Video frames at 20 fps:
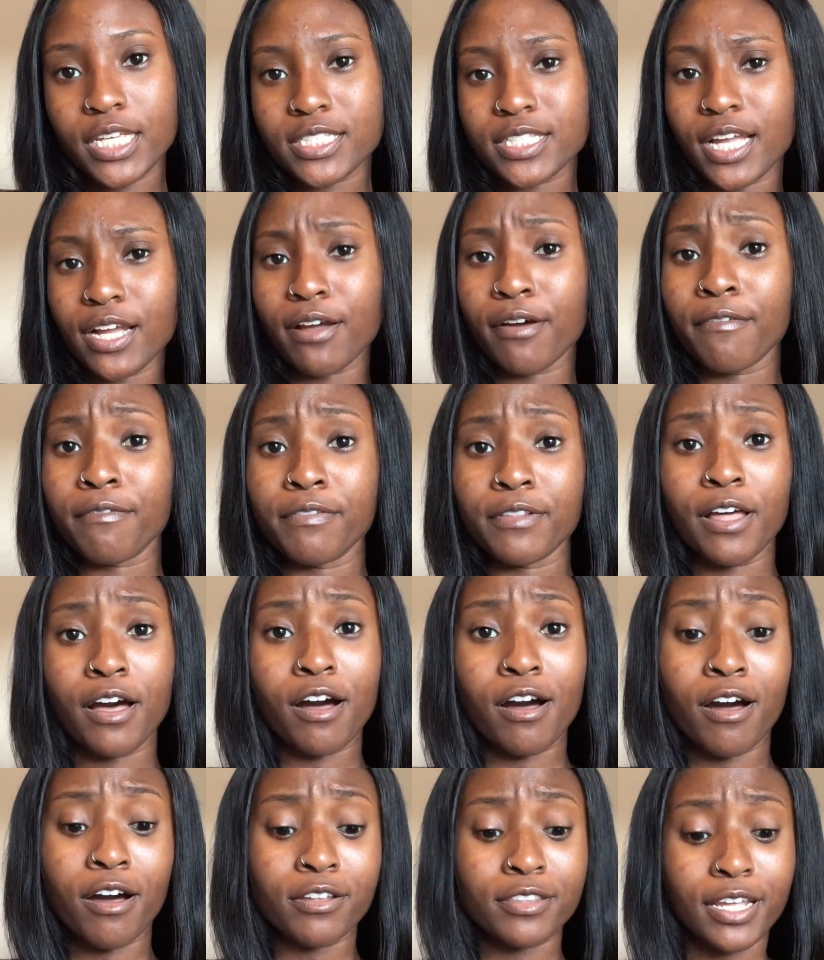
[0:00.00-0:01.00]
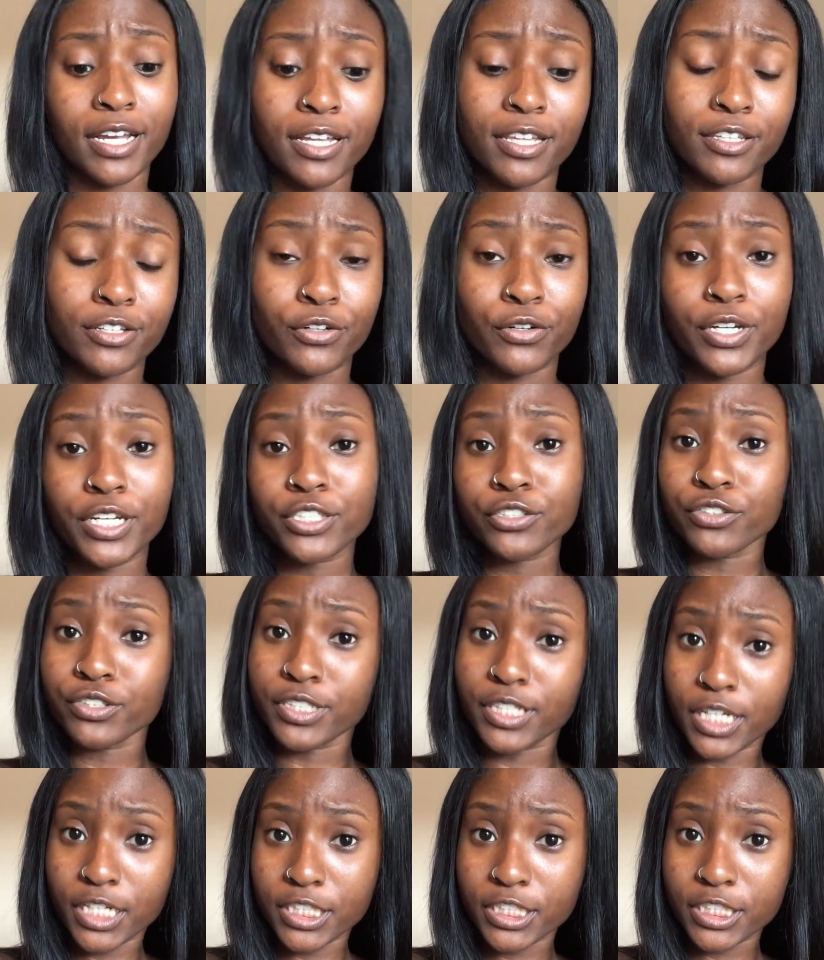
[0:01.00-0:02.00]
It's like a vlog, like a little
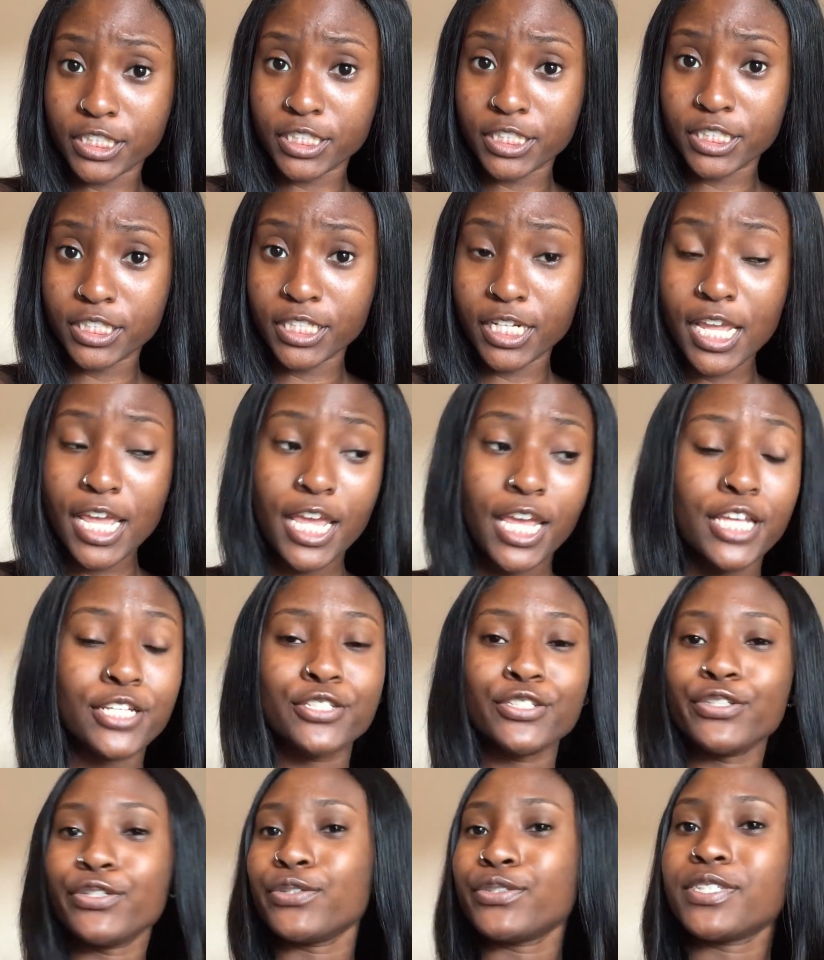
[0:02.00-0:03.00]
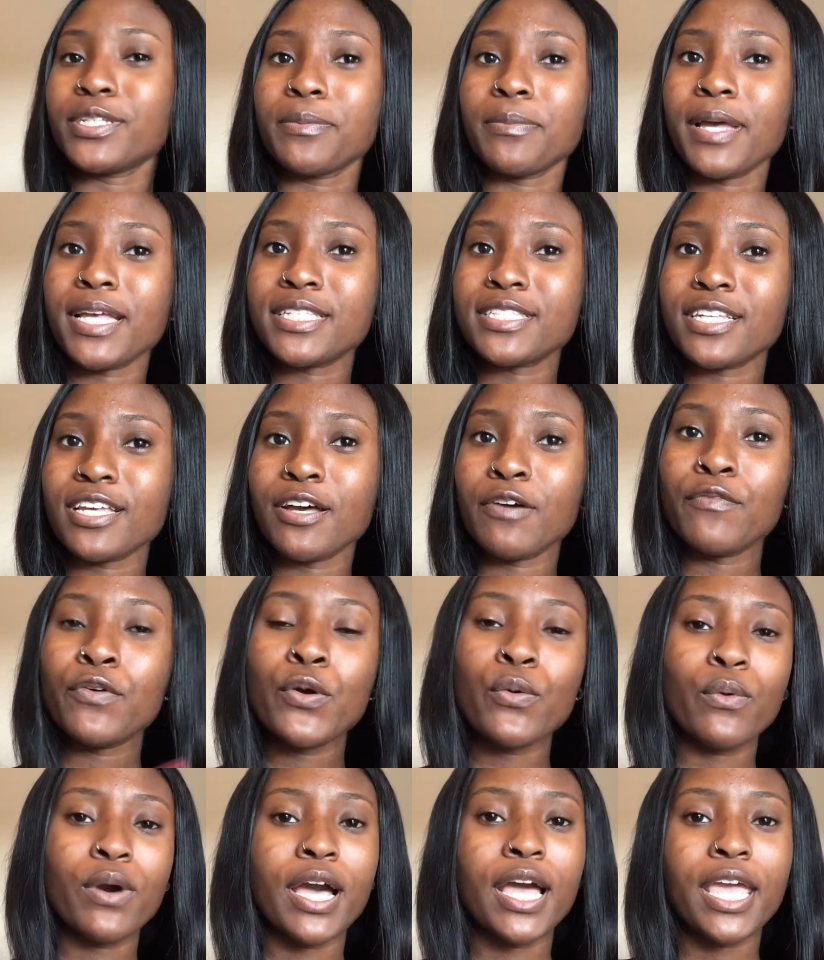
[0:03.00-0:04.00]
introduction, introducing myself,
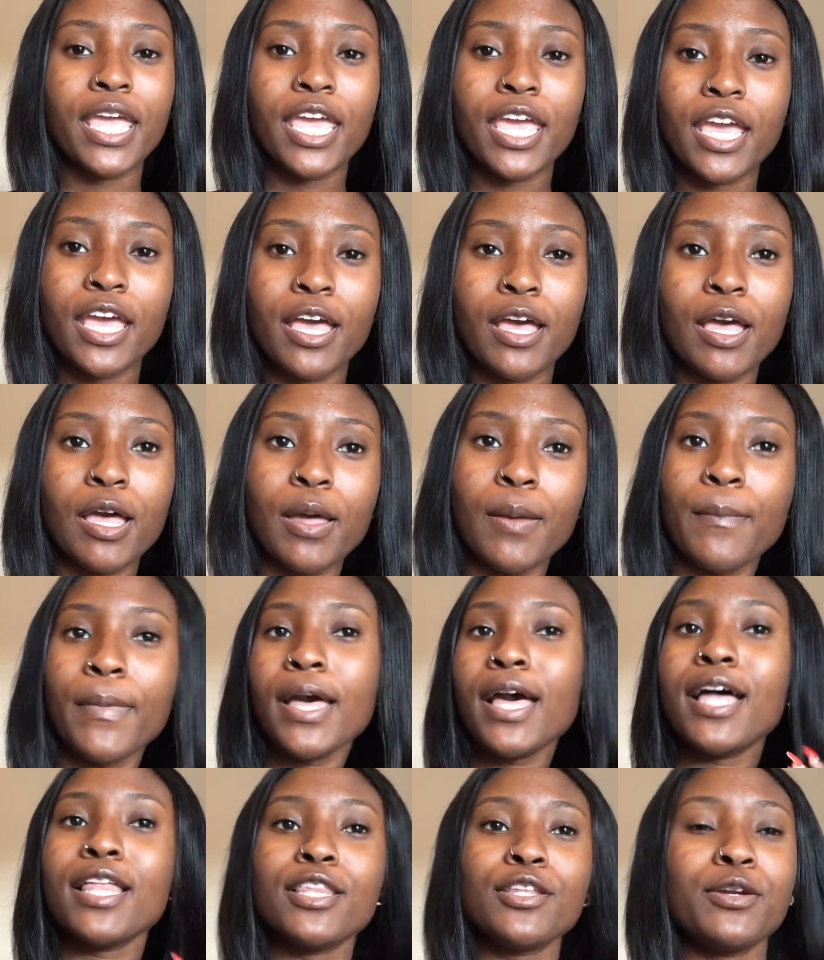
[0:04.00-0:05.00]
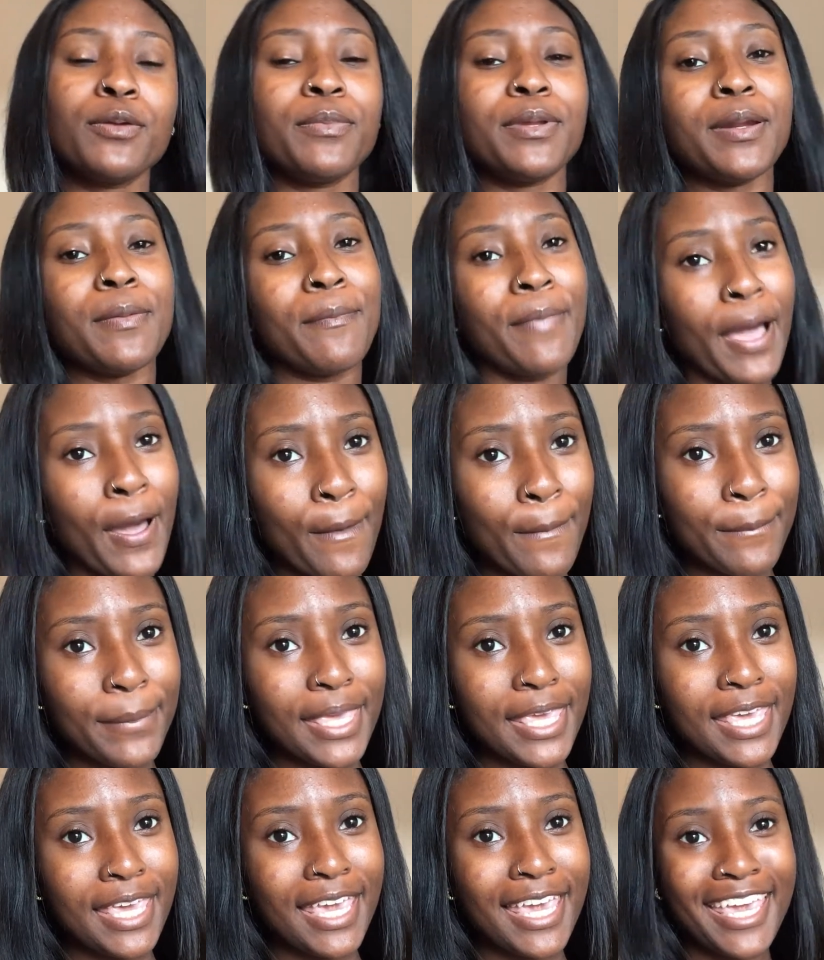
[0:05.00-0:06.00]
who I am, a little bit about
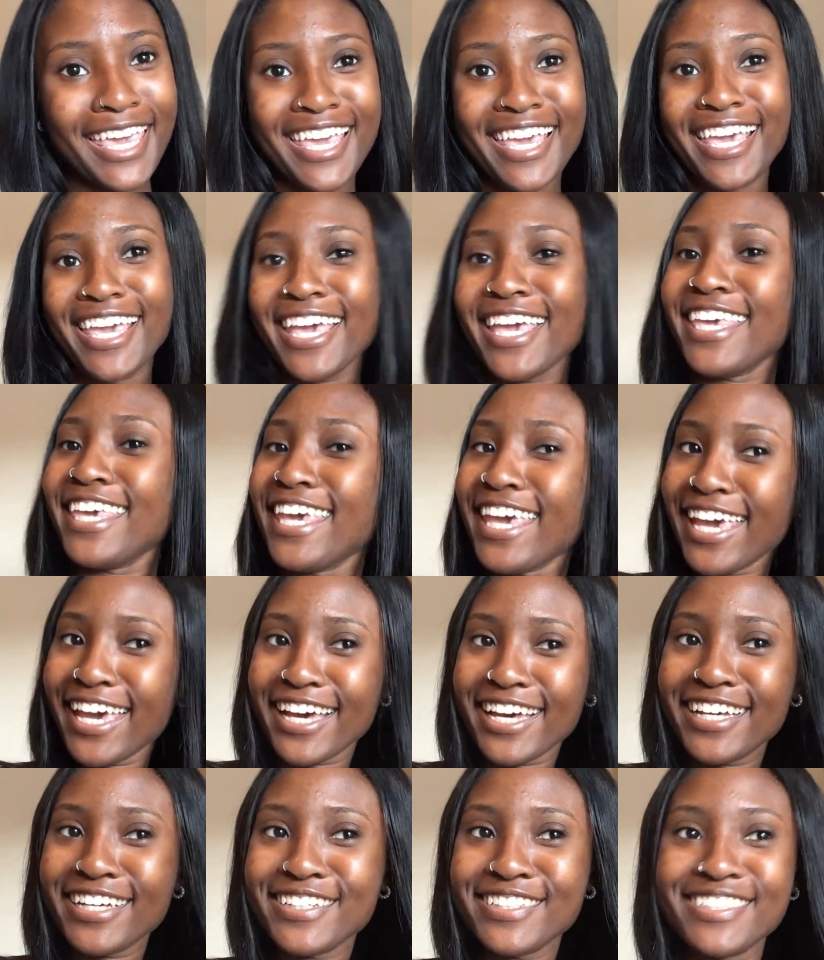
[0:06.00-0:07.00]
me, and yeah.